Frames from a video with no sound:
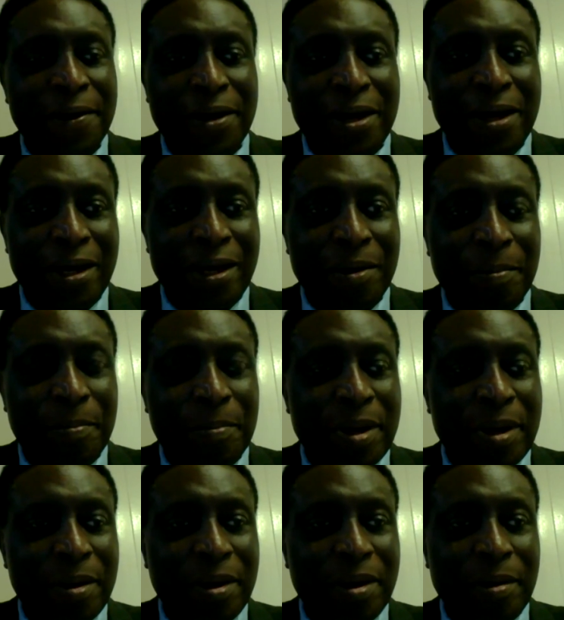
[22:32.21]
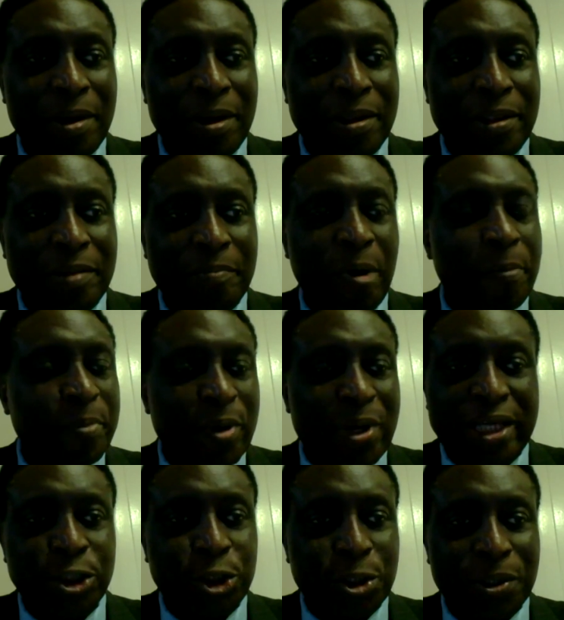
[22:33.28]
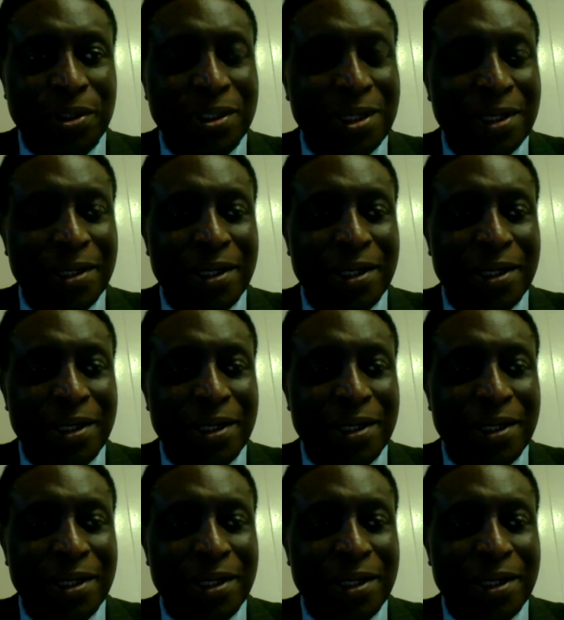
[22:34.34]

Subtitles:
the population